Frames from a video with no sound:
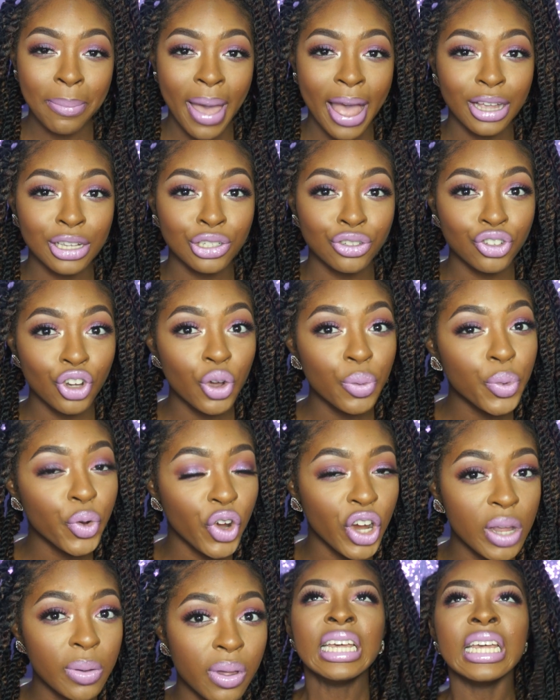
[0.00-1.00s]
MAC Strobe
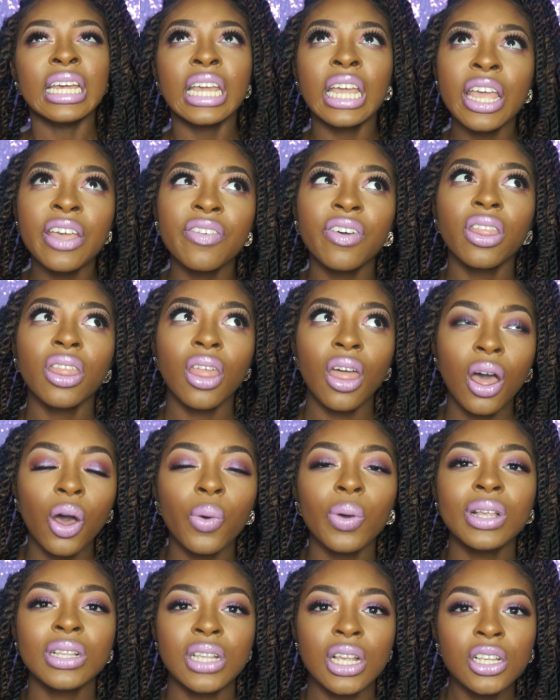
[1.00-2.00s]
Cream. Even
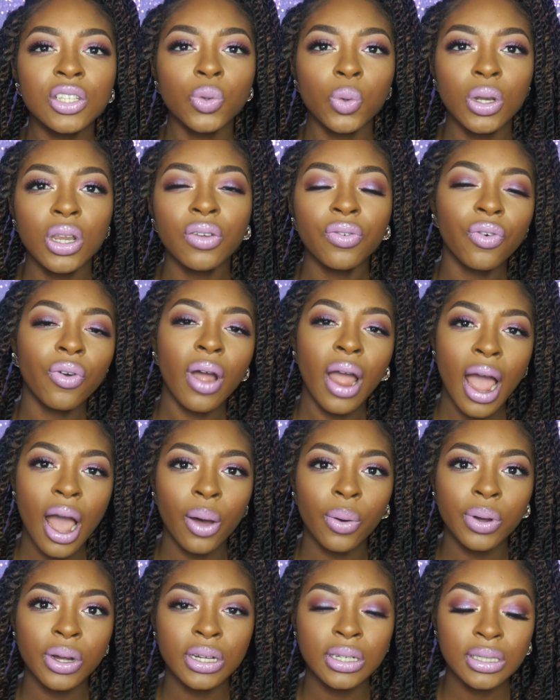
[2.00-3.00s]
though it says 24
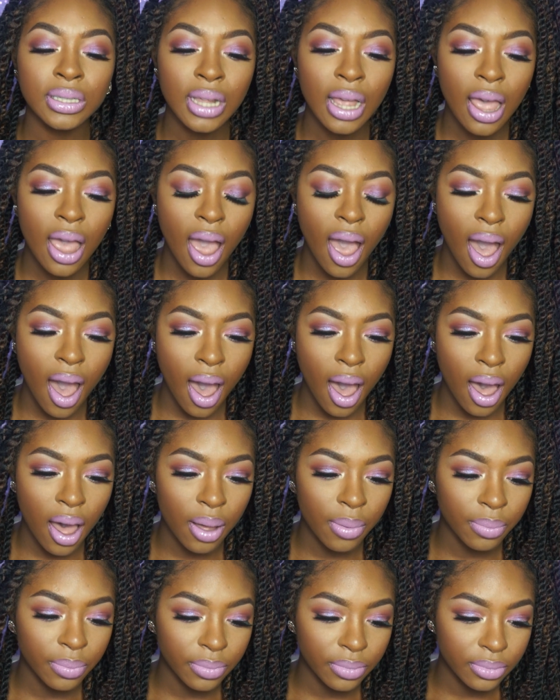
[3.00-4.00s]
hours,
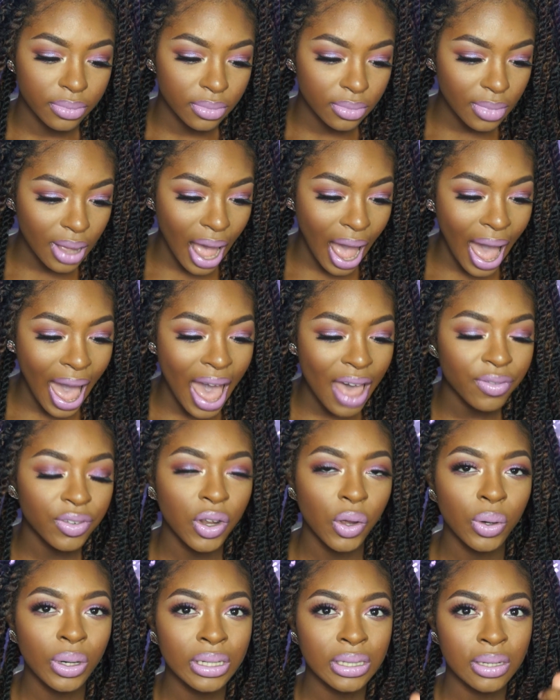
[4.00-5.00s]
I have
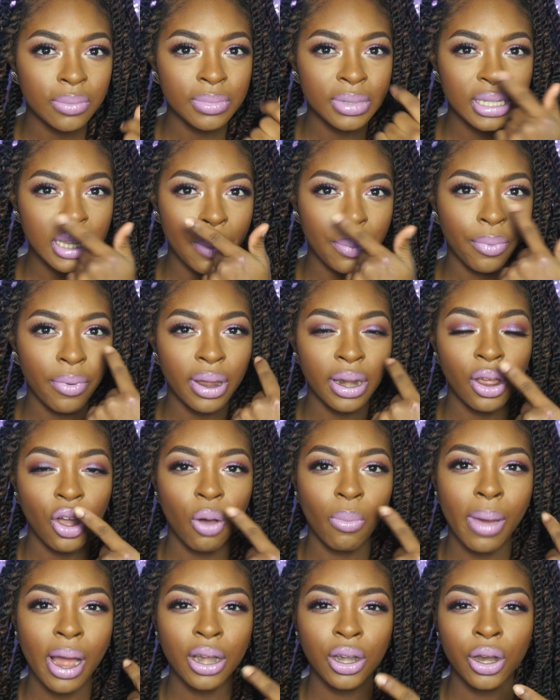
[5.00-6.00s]
noticed some separating
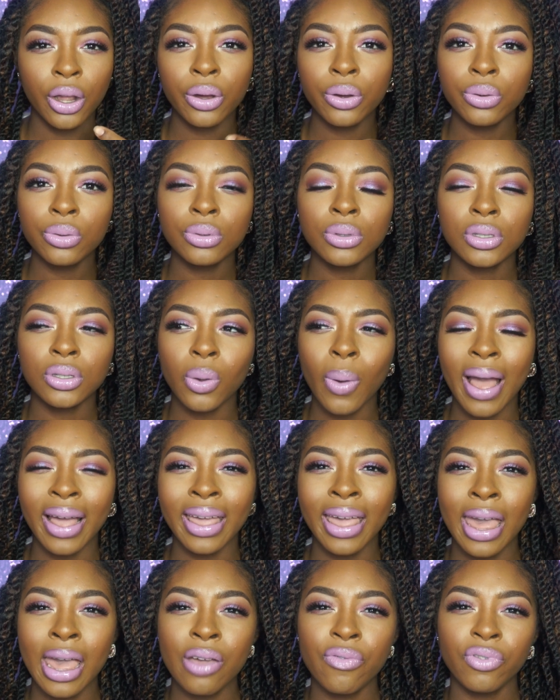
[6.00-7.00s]
on my nose, so I
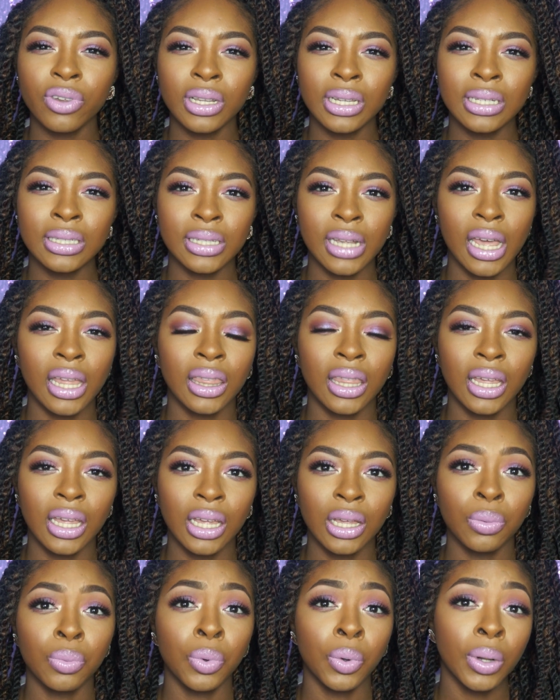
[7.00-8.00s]
can't really say
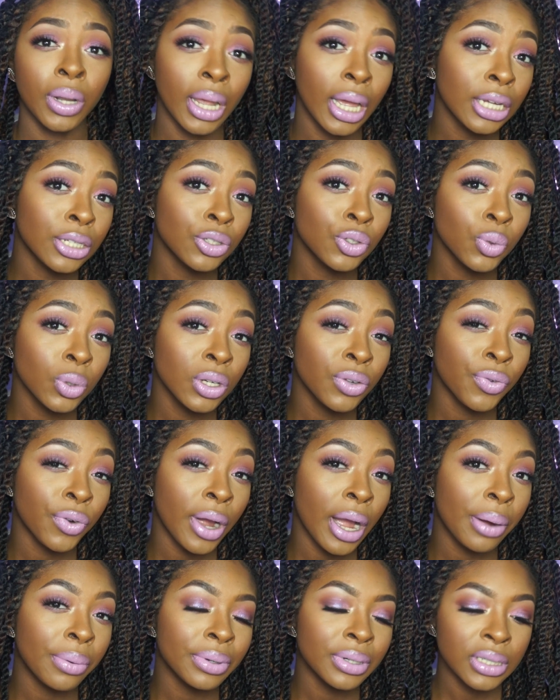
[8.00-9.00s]
that it will last you 24
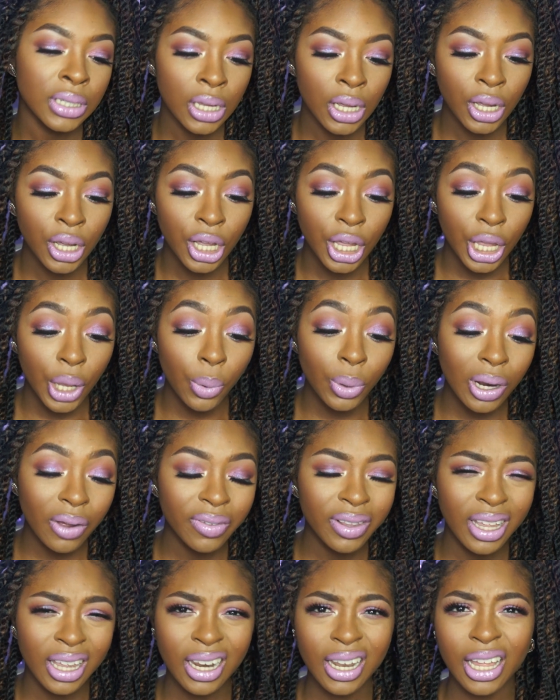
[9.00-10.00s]
hours. You would
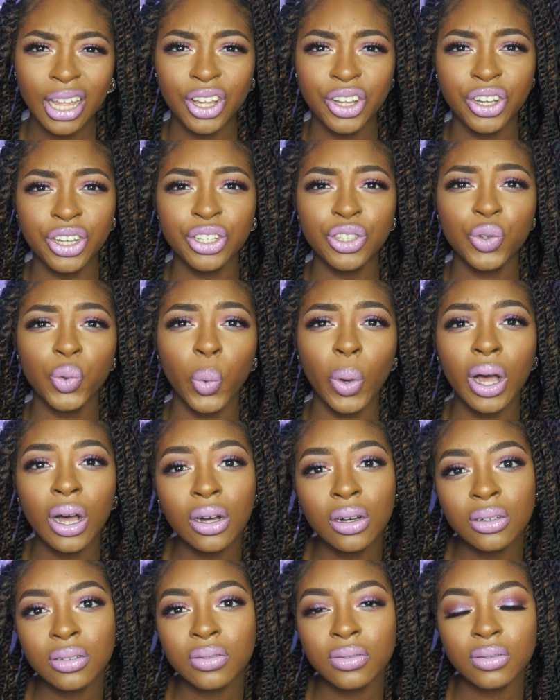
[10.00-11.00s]
definitely get like a good
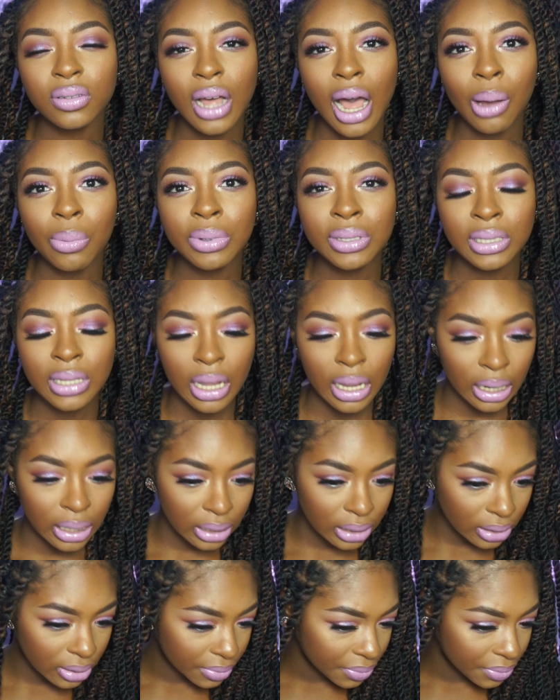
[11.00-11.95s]
12, I would say.